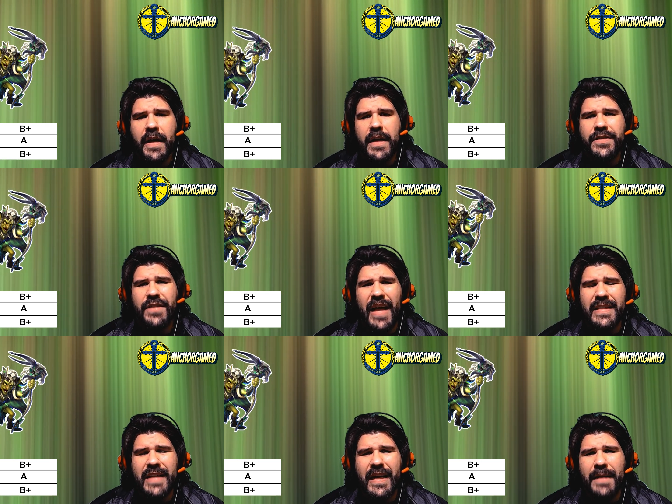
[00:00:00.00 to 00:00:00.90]
so
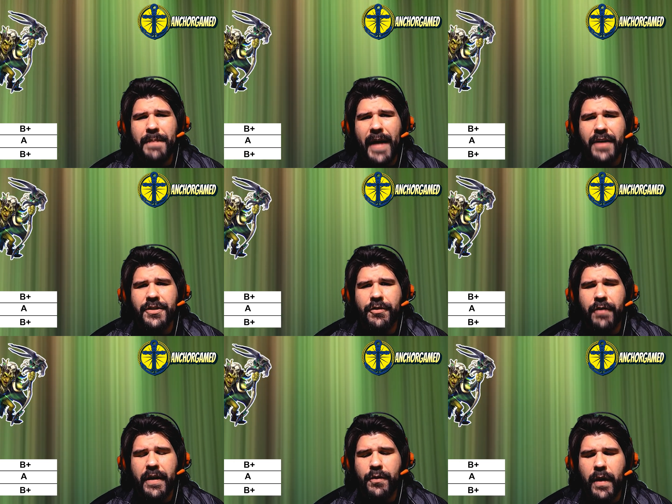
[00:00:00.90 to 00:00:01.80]
that's going to impact her
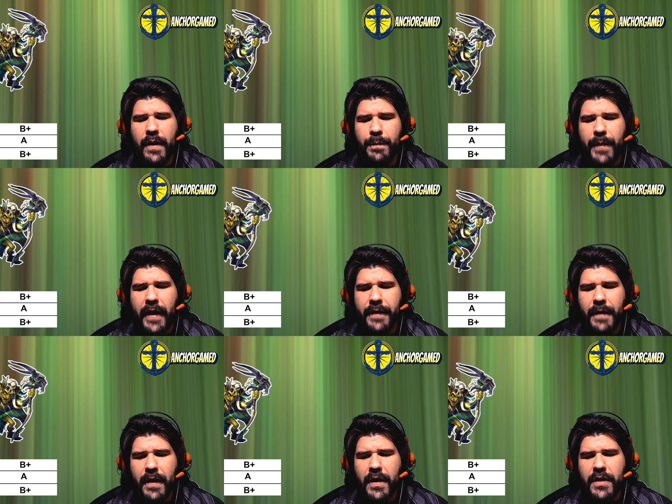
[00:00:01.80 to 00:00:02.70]
grade quite a bit.
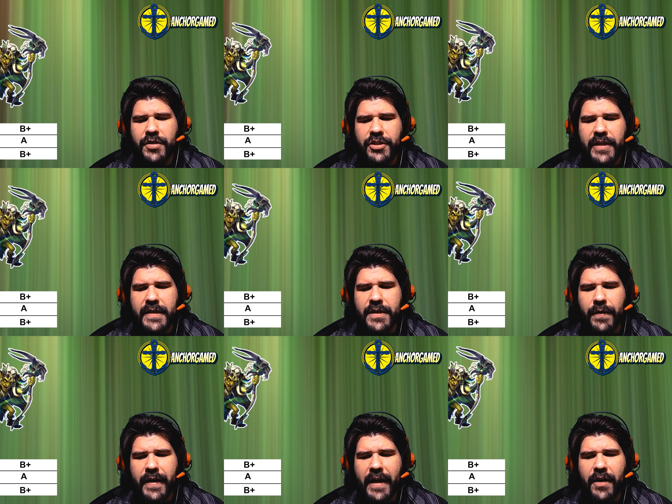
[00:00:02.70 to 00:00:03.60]
So she is
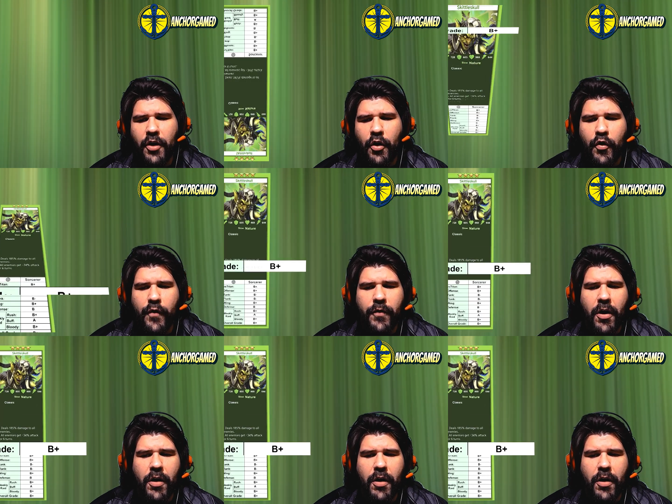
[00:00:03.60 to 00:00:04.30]
going to get an overall